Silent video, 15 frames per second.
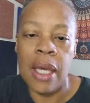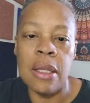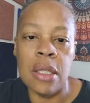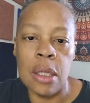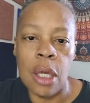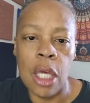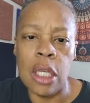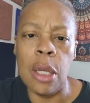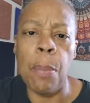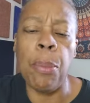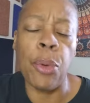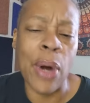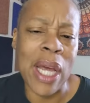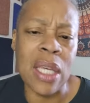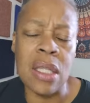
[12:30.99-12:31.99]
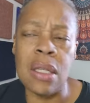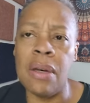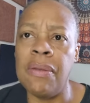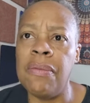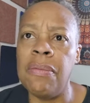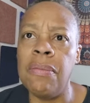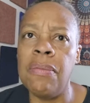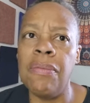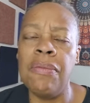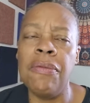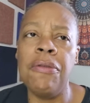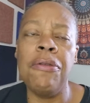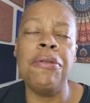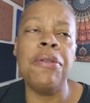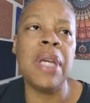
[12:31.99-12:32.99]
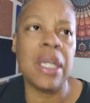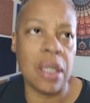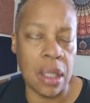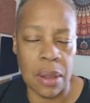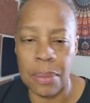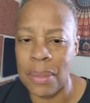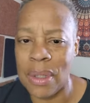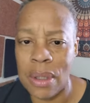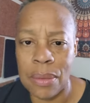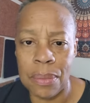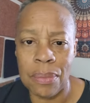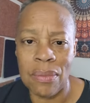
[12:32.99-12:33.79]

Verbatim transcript: in in the brains of victims